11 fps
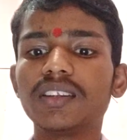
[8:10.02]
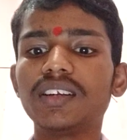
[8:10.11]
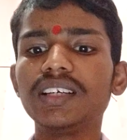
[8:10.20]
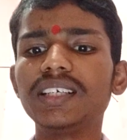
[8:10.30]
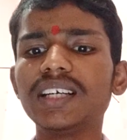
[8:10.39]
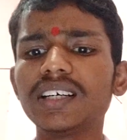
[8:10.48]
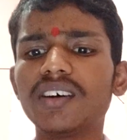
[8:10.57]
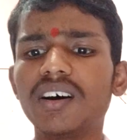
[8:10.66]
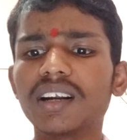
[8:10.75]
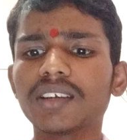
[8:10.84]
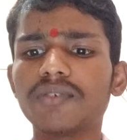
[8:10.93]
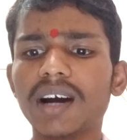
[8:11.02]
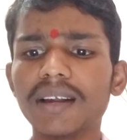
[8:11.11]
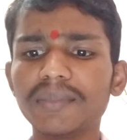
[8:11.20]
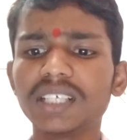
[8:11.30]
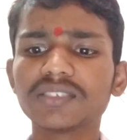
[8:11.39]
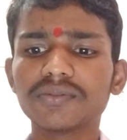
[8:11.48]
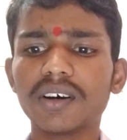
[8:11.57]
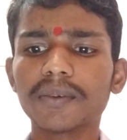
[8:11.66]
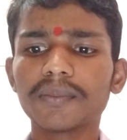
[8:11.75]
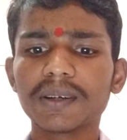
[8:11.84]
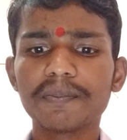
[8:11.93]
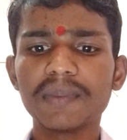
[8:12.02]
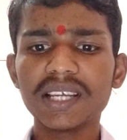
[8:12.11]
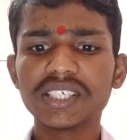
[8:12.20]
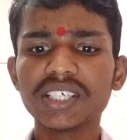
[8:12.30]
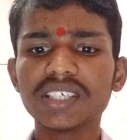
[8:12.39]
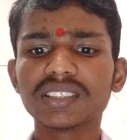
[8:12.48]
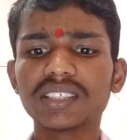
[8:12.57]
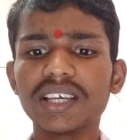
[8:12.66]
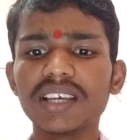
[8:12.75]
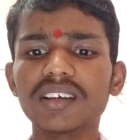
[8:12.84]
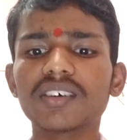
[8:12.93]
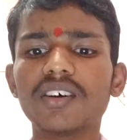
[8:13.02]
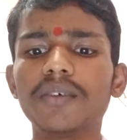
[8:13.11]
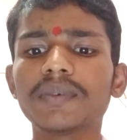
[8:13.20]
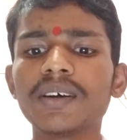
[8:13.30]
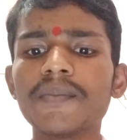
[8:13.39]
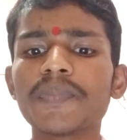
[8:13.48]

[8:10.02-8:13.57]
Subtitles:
the needed or requirements for replacing aircraft